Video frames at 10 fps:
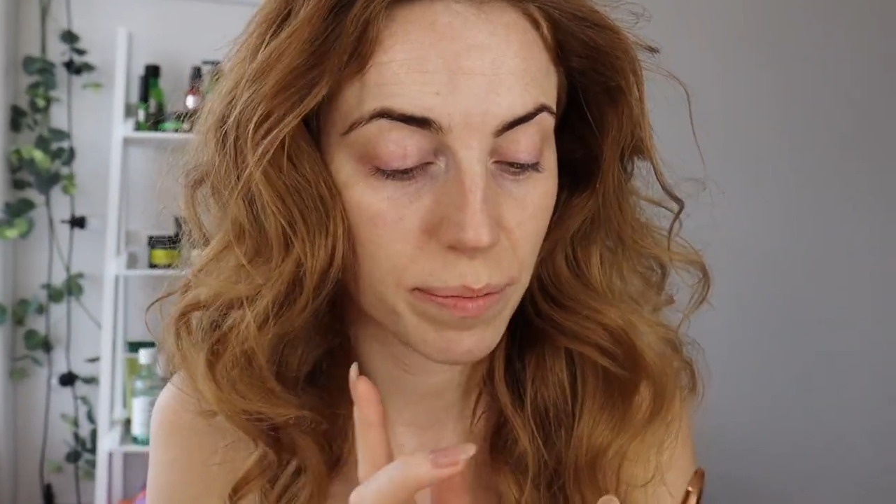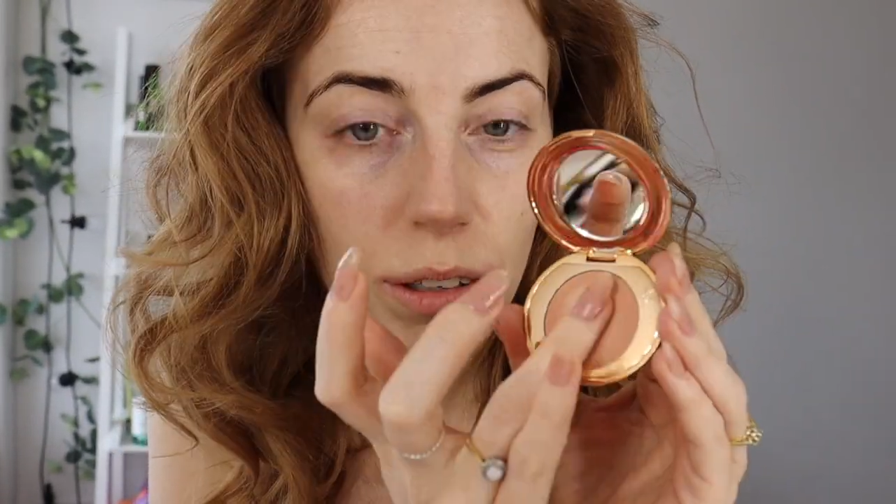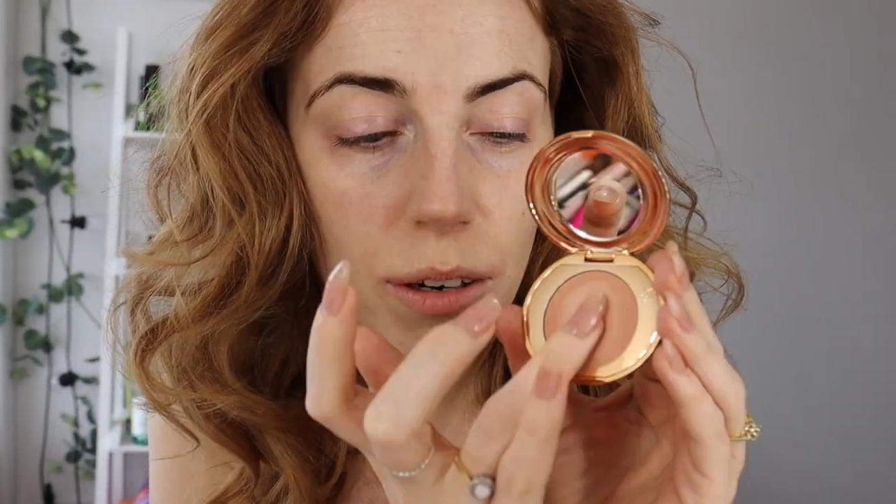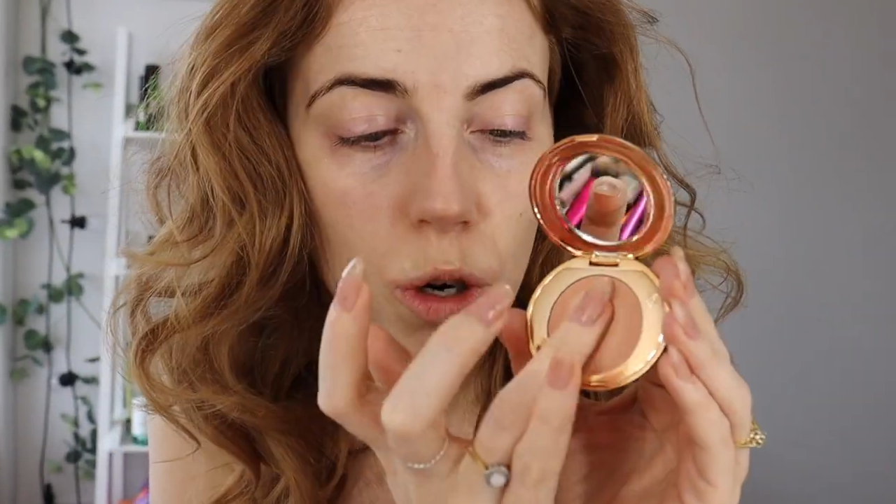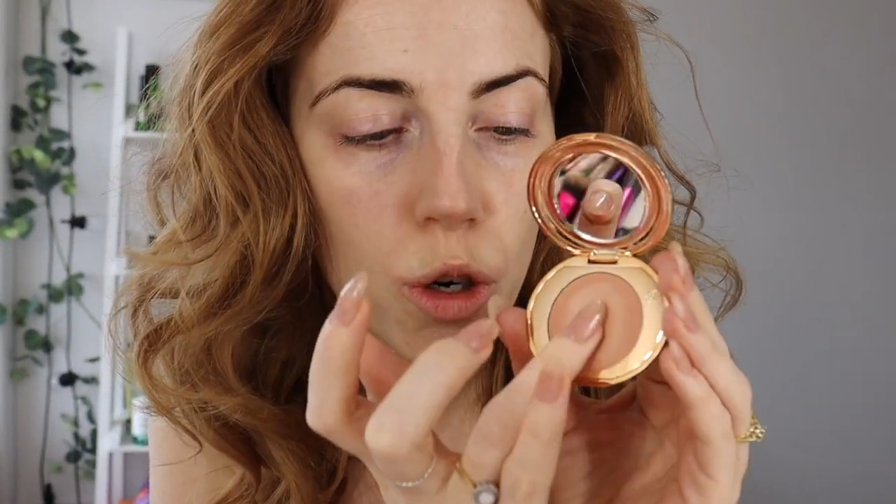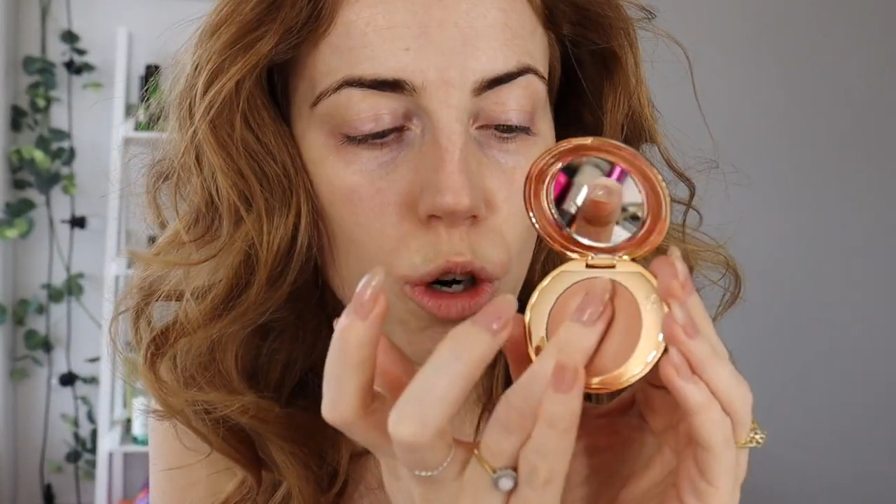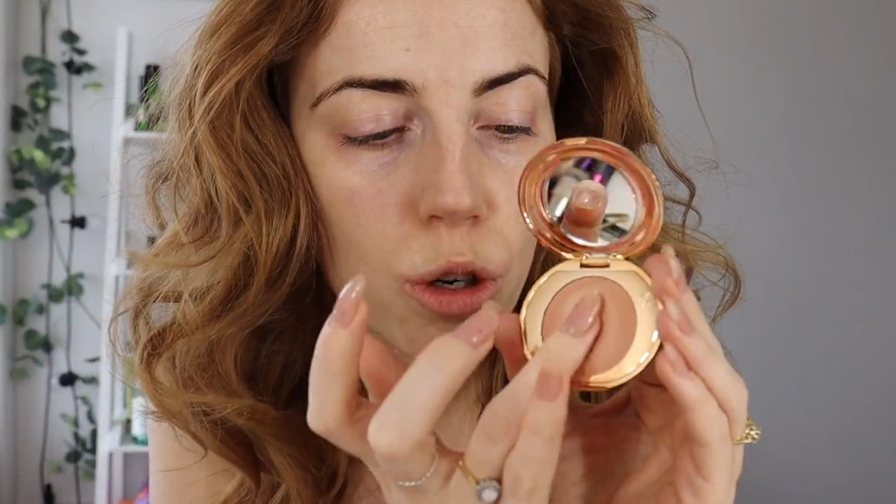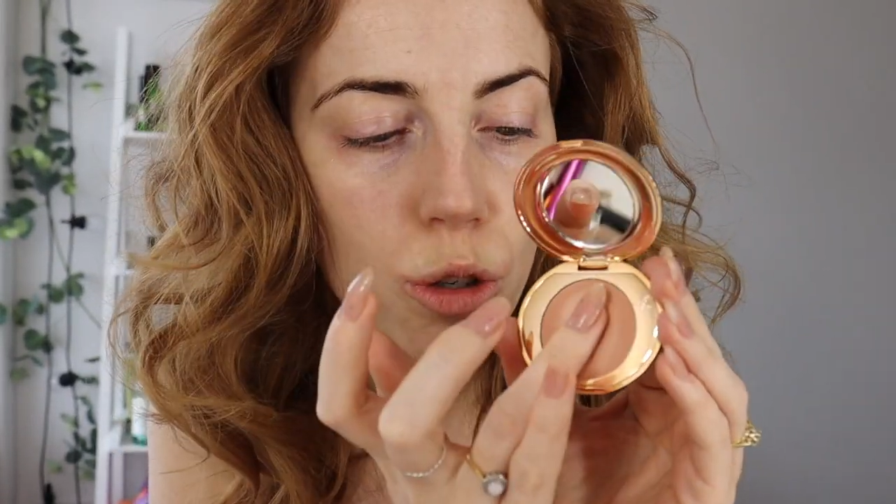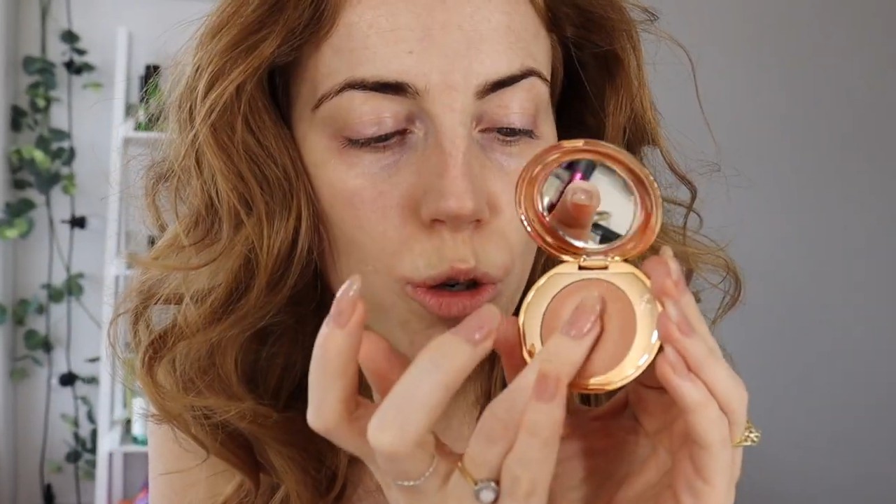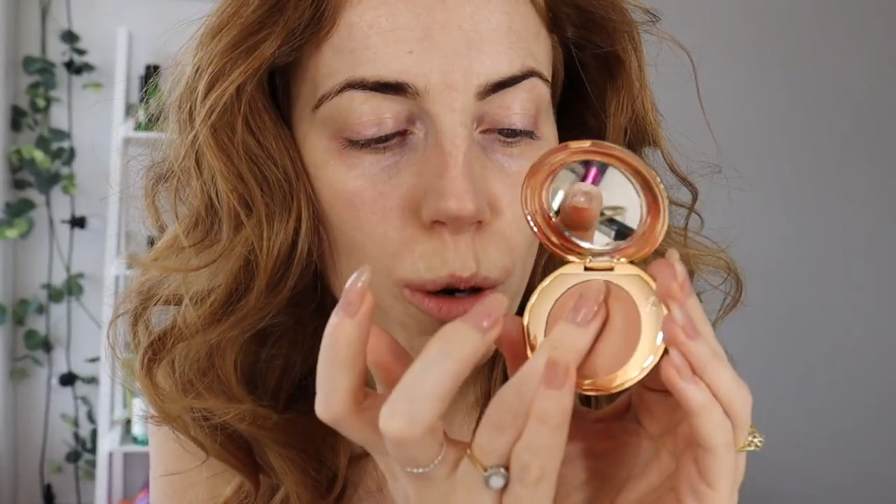
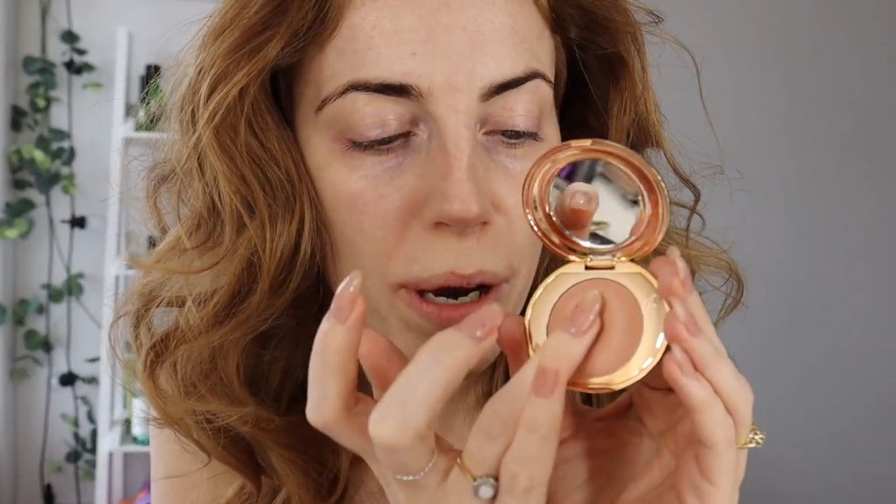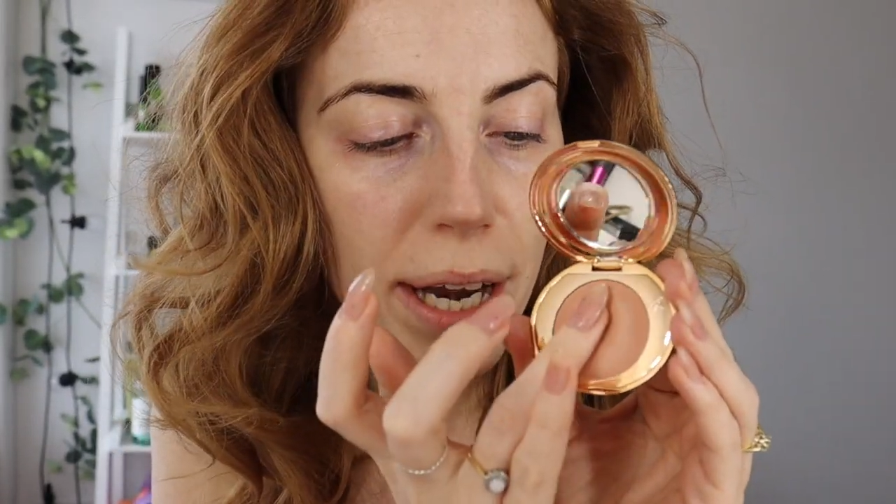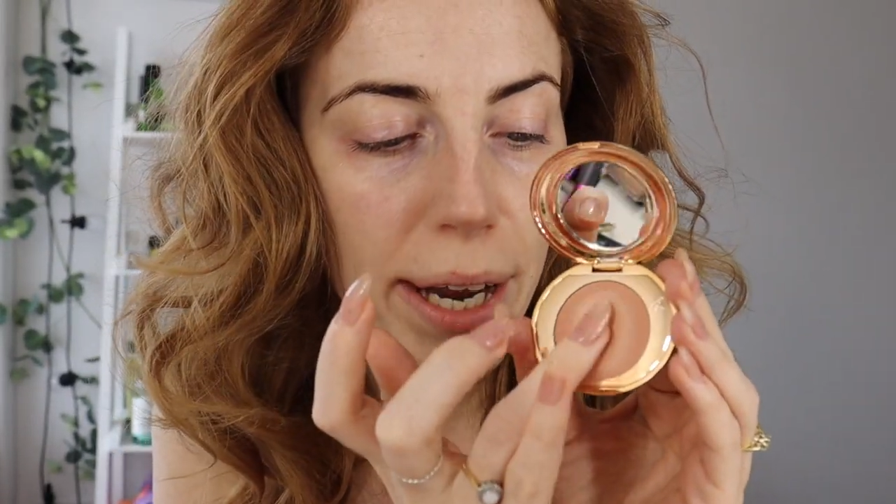Doing a bit of